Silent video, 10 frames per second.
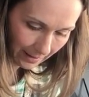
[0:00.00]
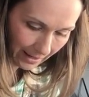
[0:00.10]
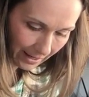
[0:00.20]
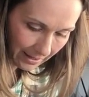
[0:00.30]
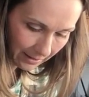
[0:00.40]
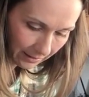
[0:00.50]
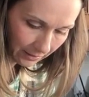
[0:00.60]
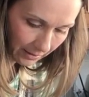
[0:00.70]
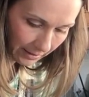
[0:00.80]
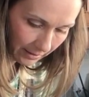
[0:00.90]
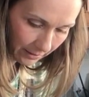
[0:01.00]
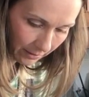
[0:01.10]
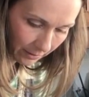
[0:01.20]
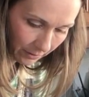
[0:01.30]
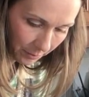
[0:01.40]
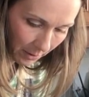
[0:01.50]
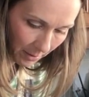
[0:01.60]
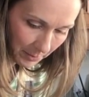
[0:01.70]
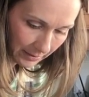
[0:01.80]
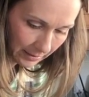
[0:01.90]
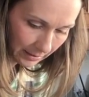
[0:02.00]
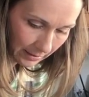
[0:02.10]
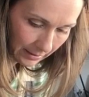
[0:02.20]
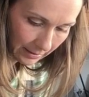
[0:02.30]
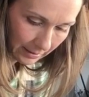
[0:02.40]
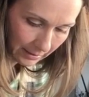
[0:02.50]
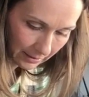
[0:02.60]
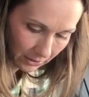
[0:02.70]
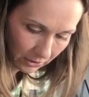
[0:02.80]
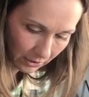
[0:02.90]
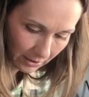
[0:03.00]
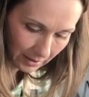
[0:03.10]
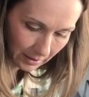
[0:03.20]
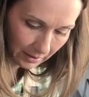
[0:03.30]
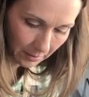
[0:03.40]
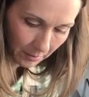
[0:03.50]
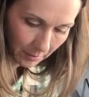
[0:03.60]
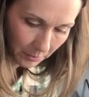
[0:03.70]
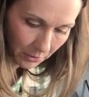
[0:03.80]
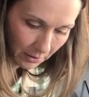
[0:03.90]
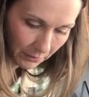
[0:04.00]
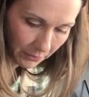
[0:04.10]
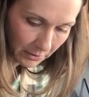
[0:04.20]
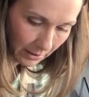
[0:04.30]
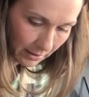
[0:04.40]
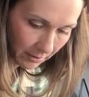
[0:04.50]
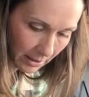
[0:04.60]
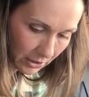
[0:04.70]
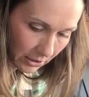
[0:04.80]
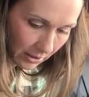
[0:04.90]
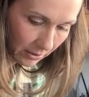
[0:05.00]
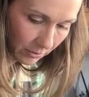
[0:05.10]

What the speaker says: add a line of poppy seeds. This is just purely for decoration. You